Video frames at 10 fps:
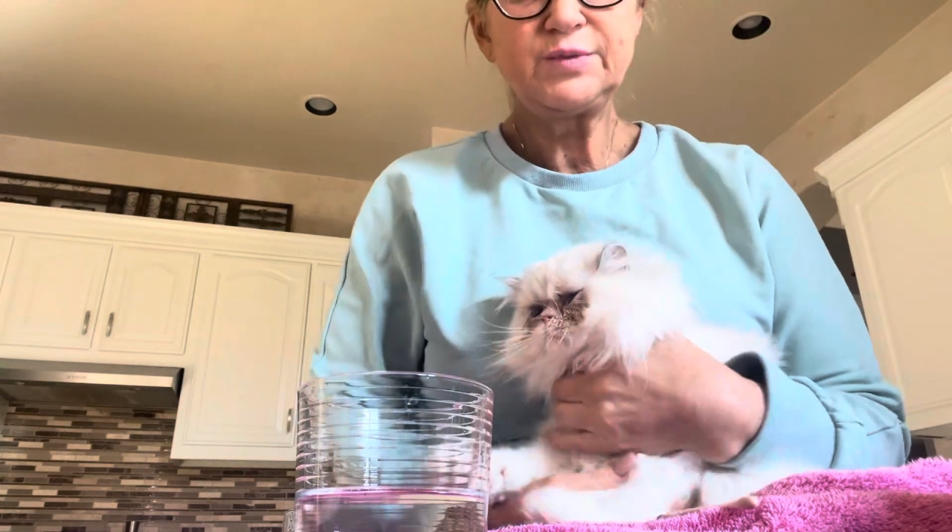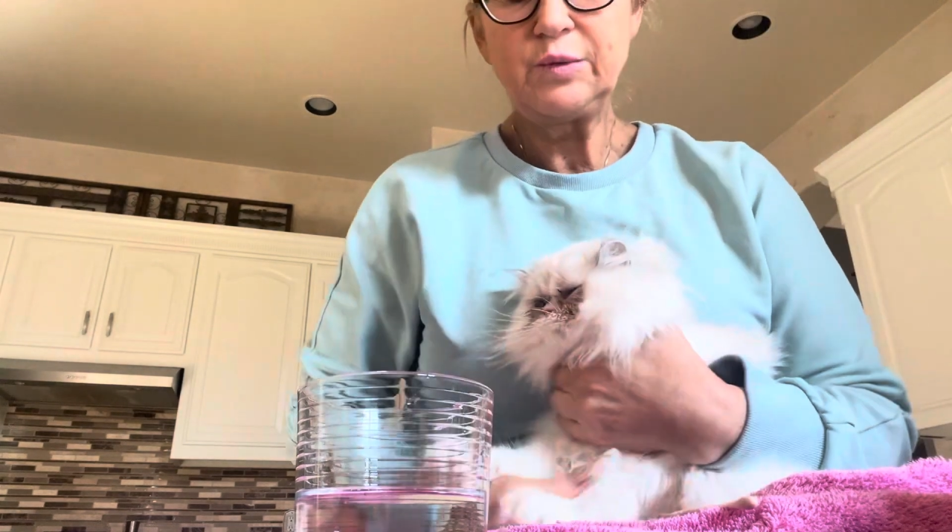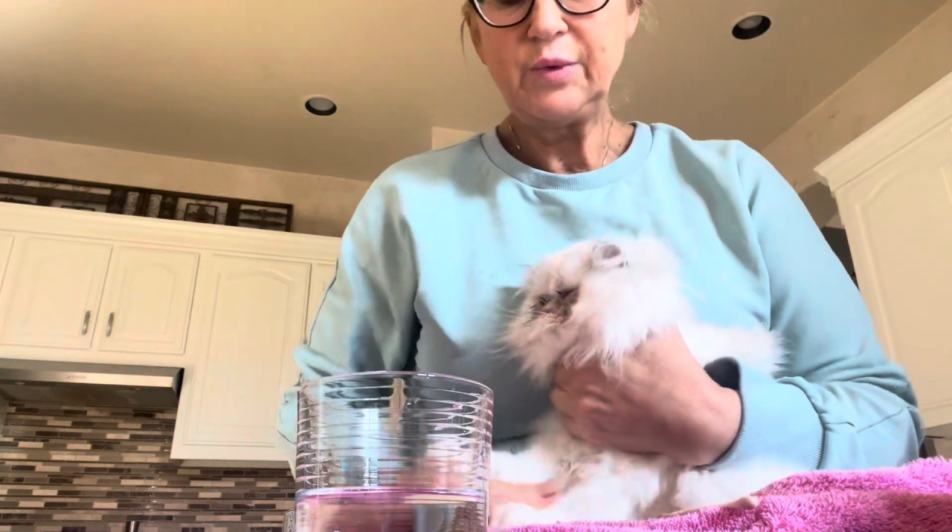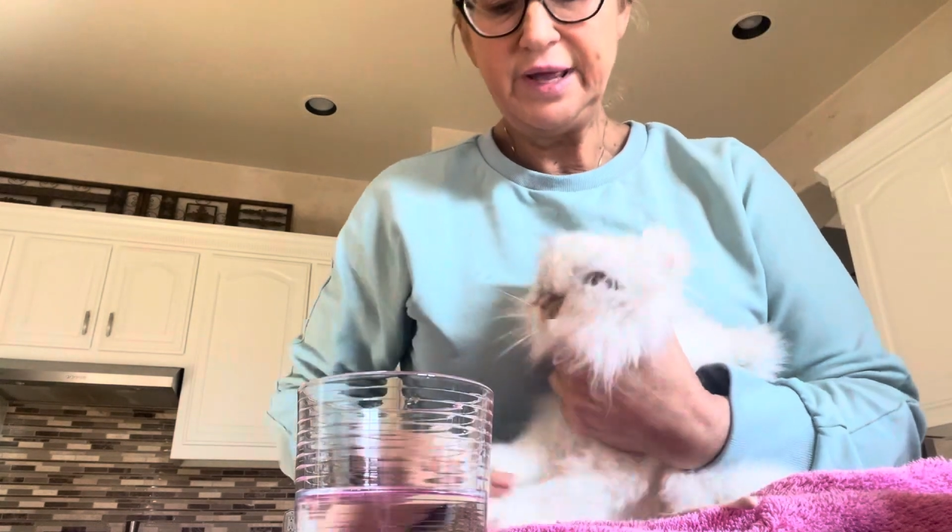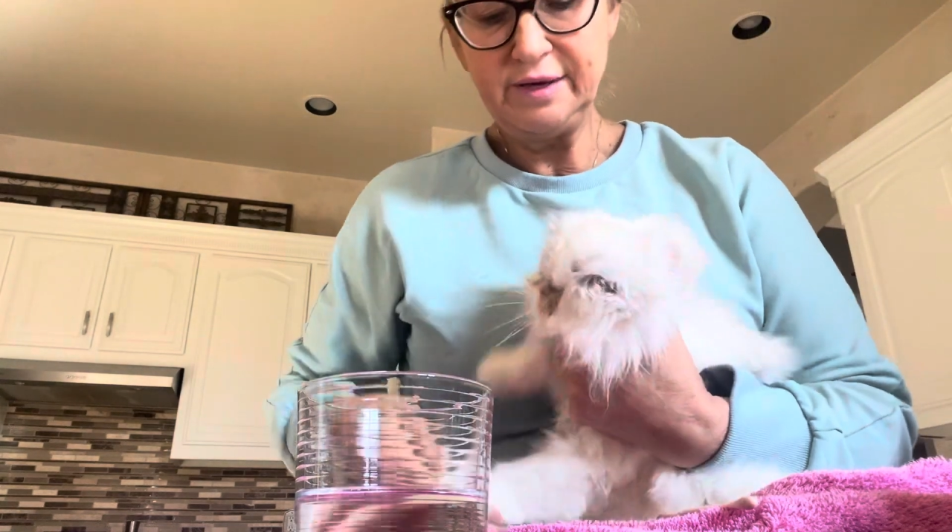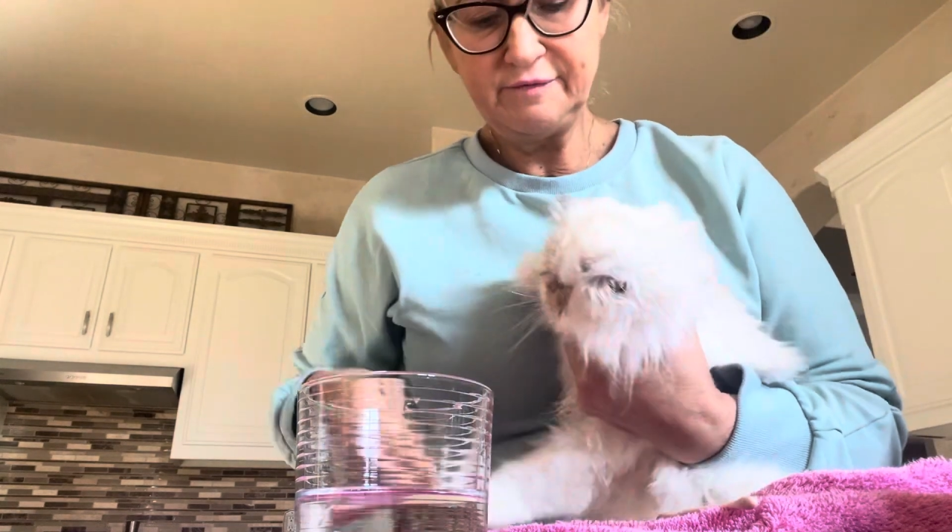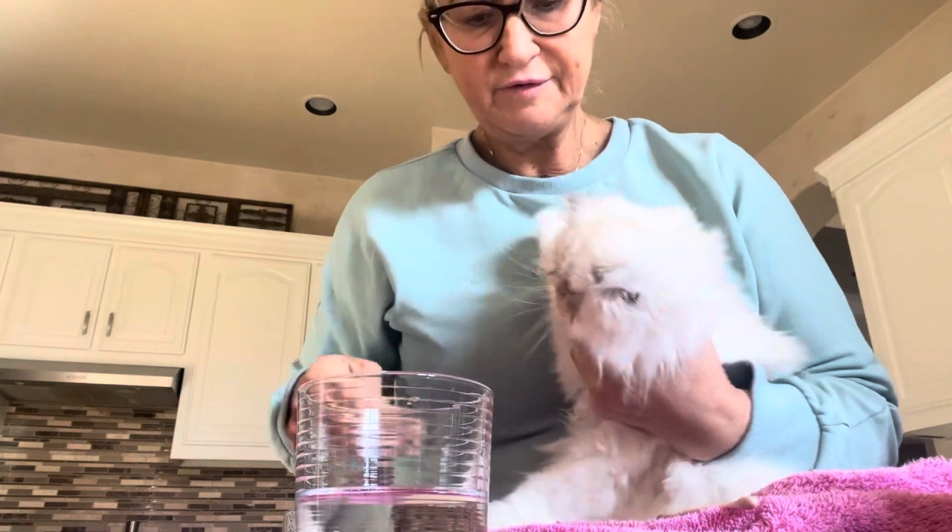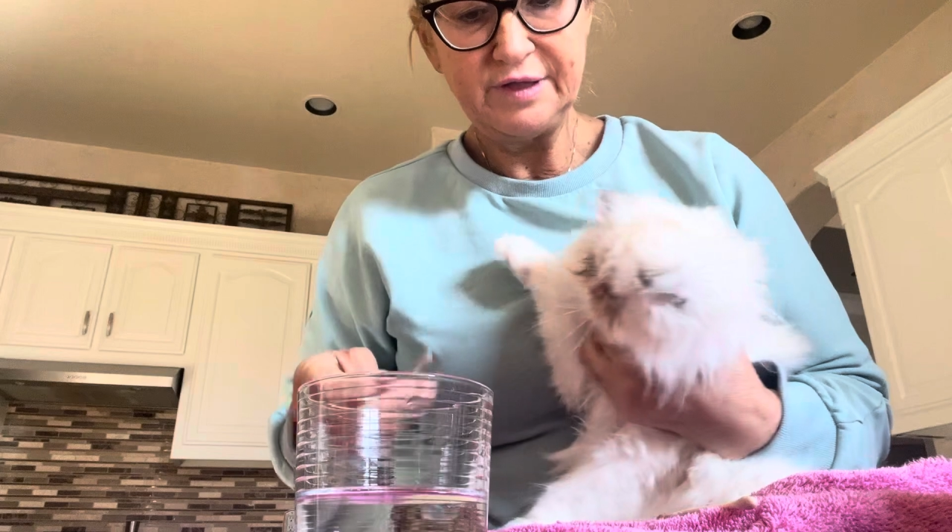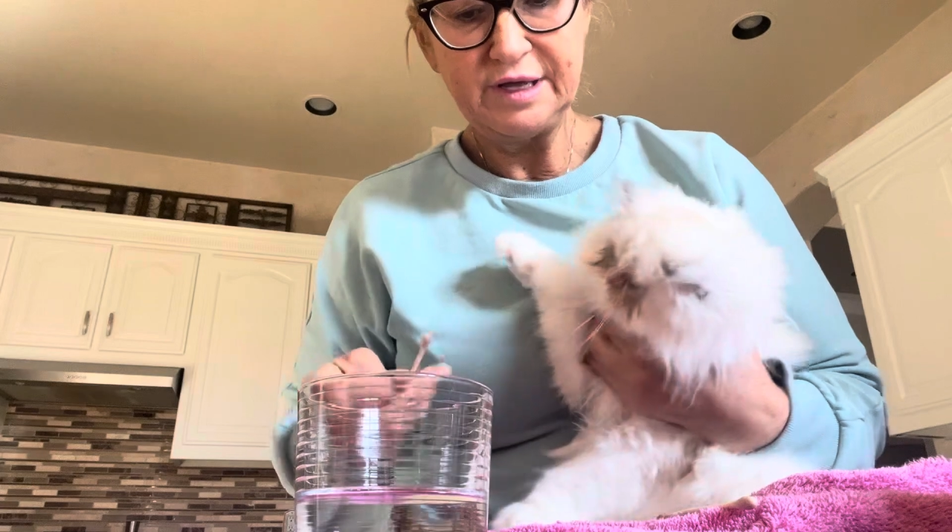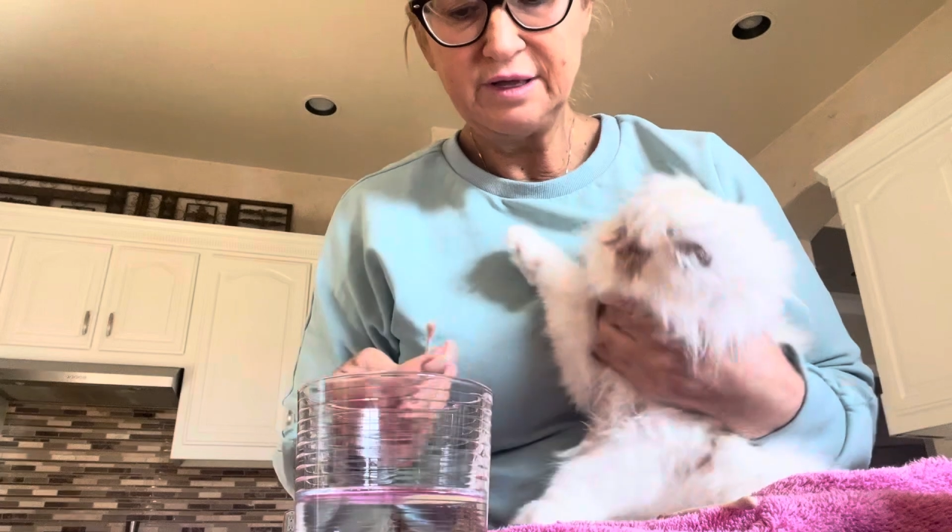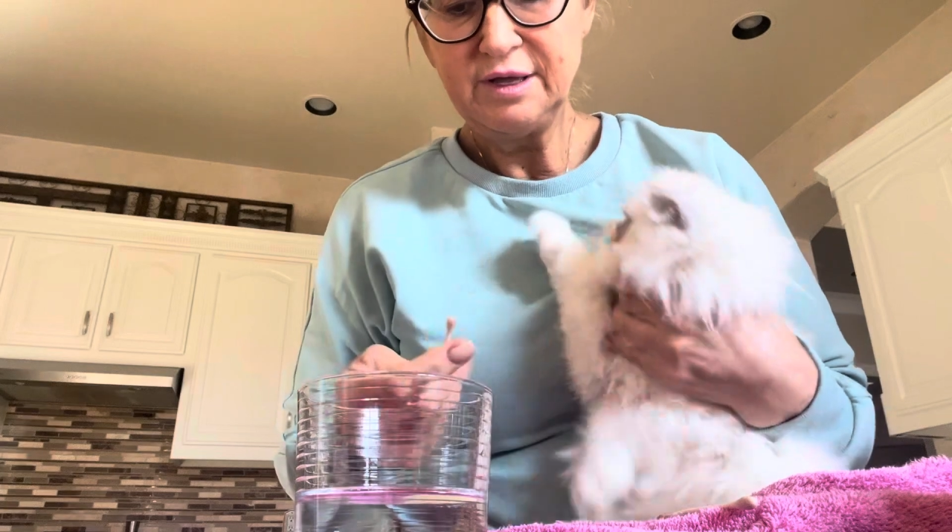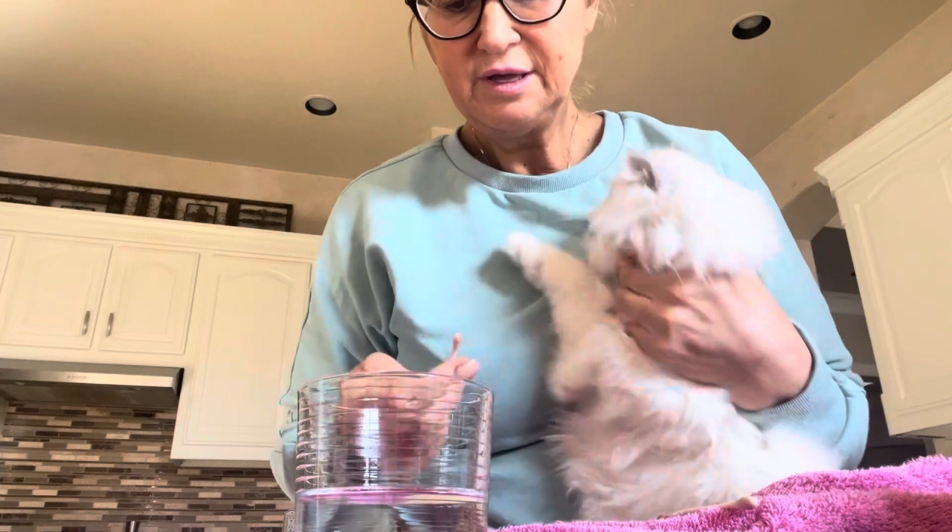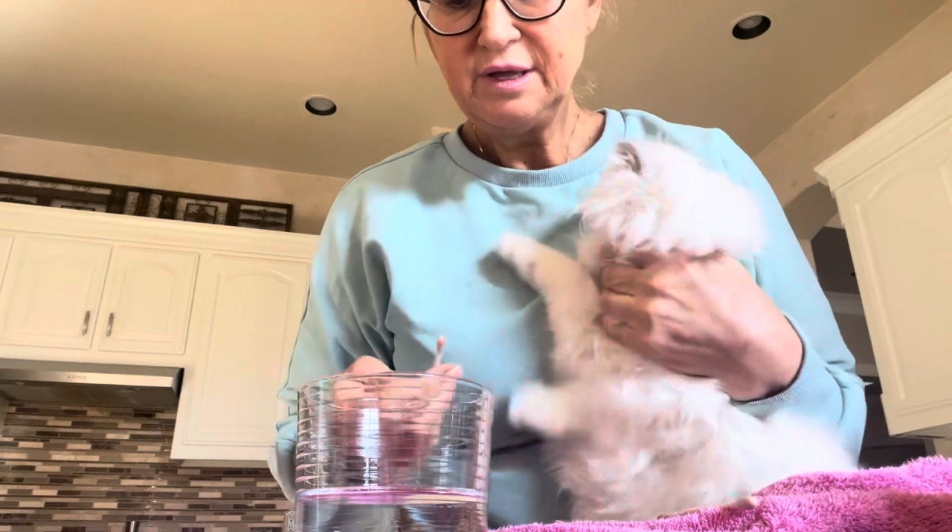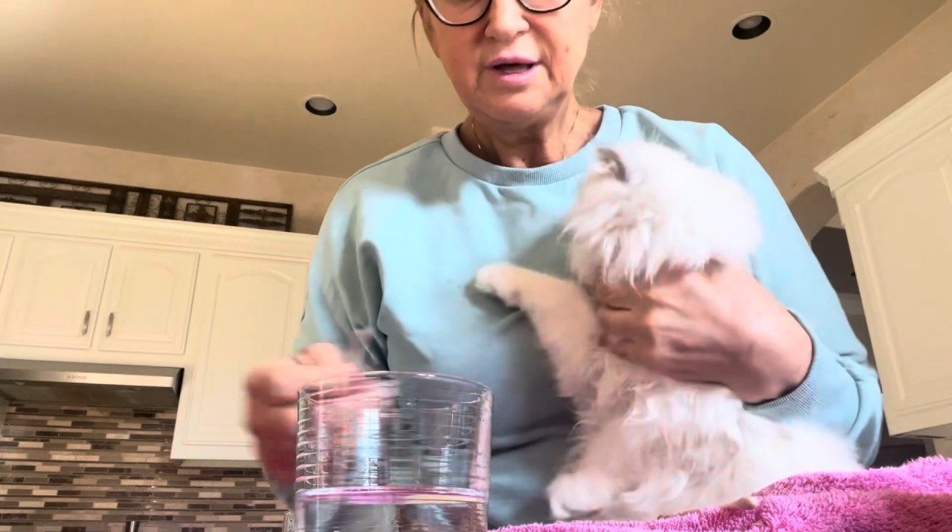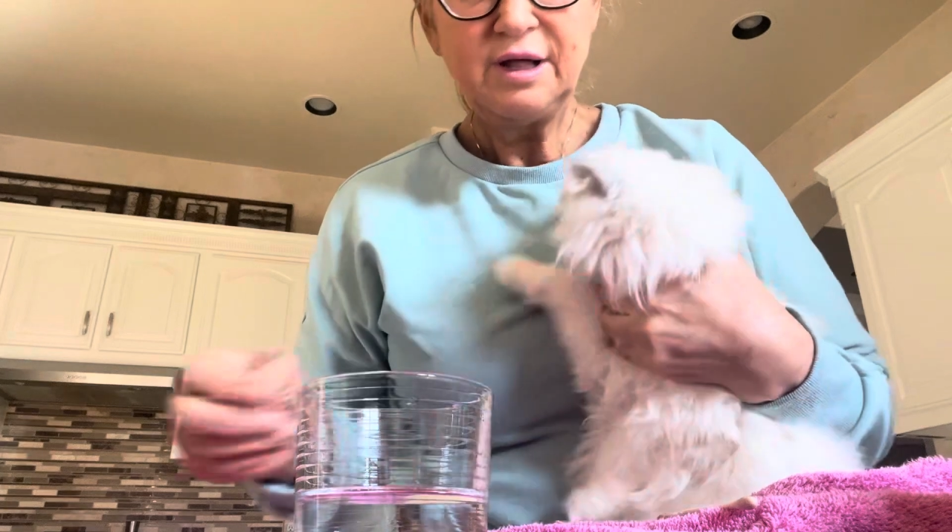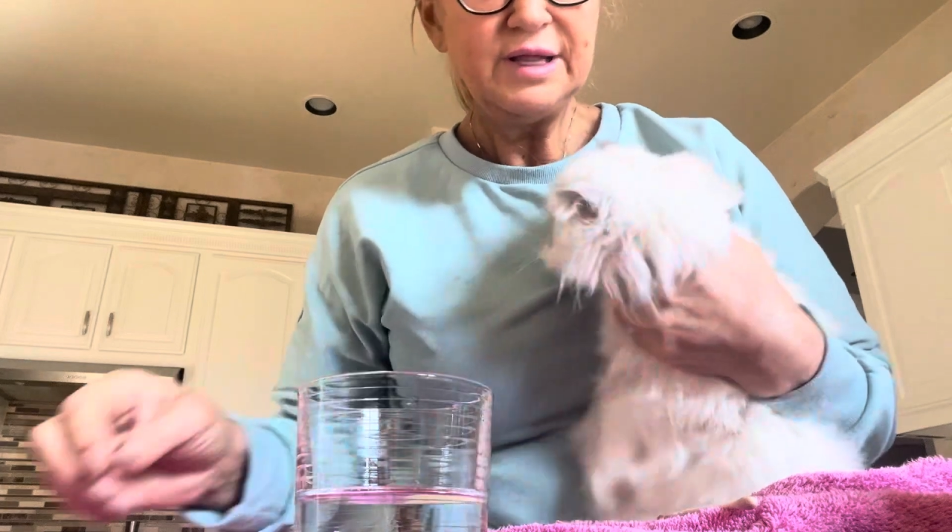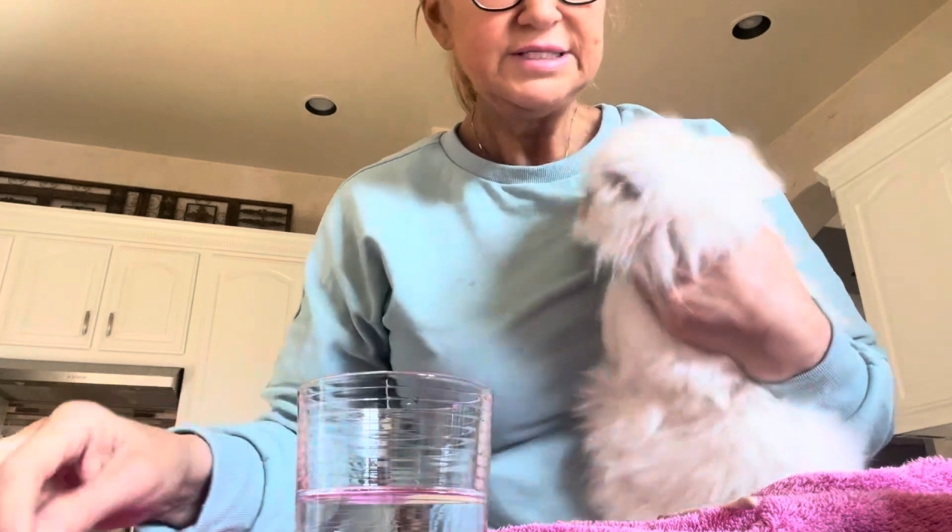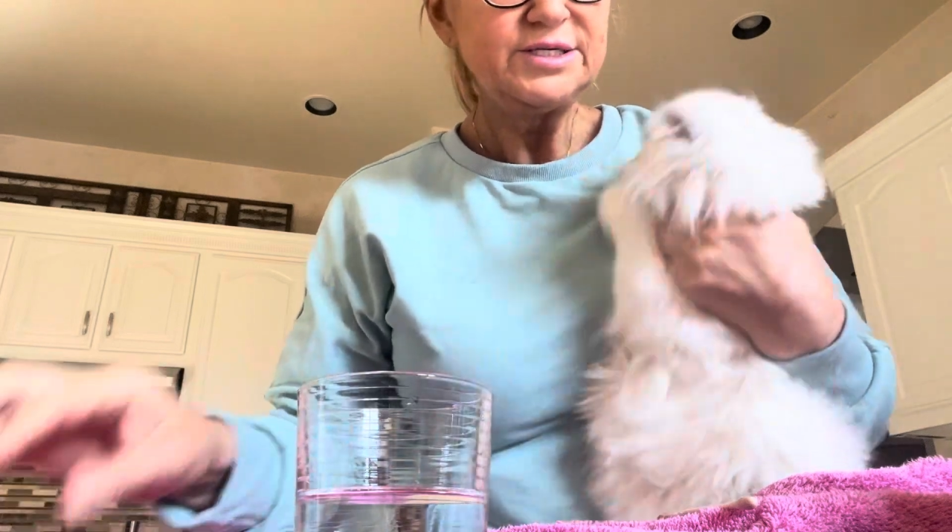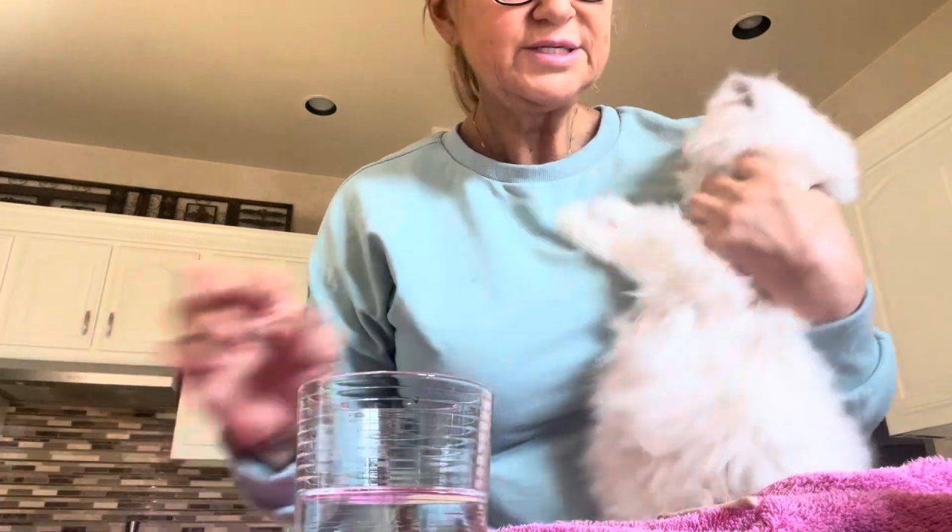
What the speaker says: we're waiting for the cleanser to